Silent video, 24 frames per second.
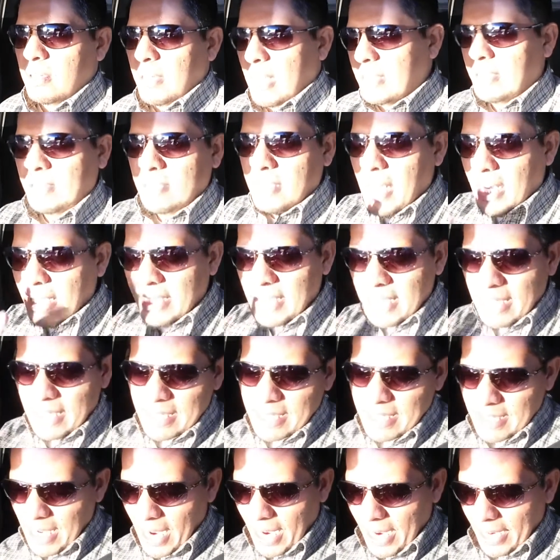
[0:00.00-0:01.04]
that's an
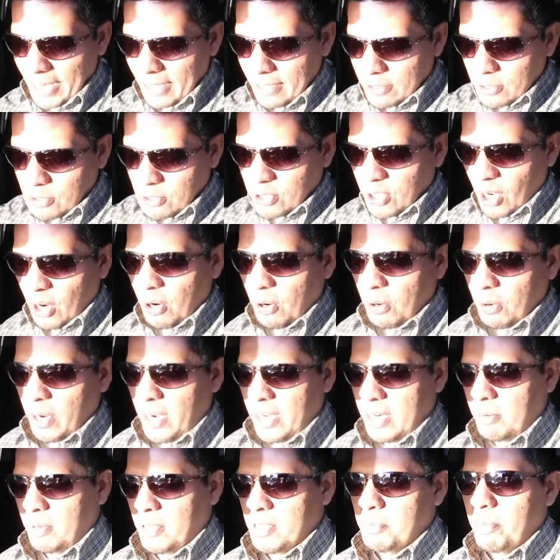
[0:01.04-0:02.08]
aside. So
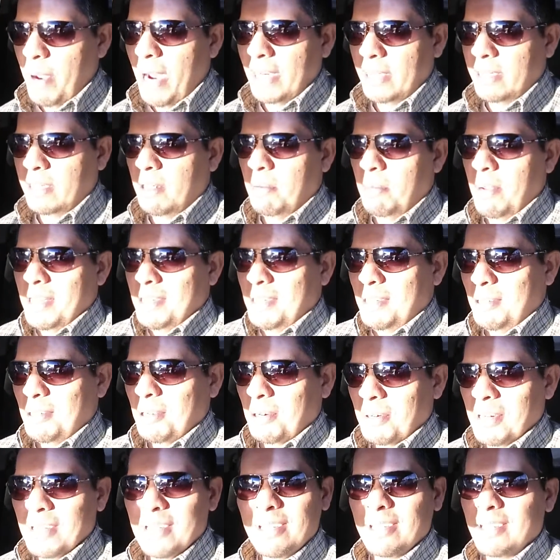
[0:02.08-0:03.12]
anyways, back to the main
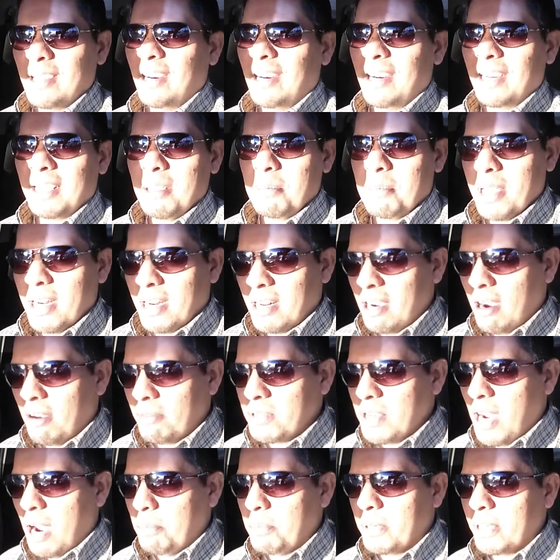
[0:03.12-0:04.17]
story. Sorry, I keep getting
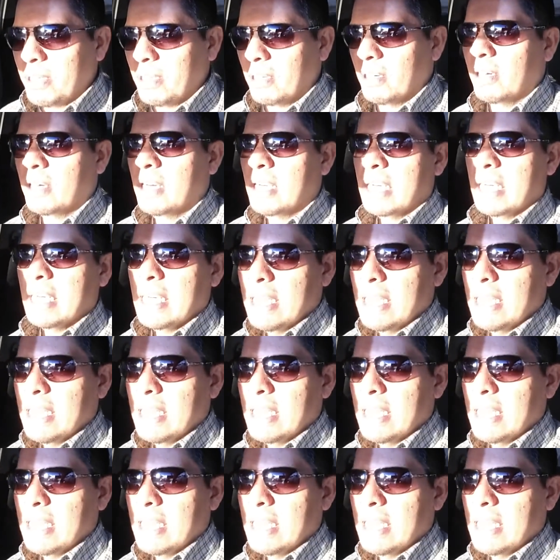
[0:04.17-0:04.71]
off topic here.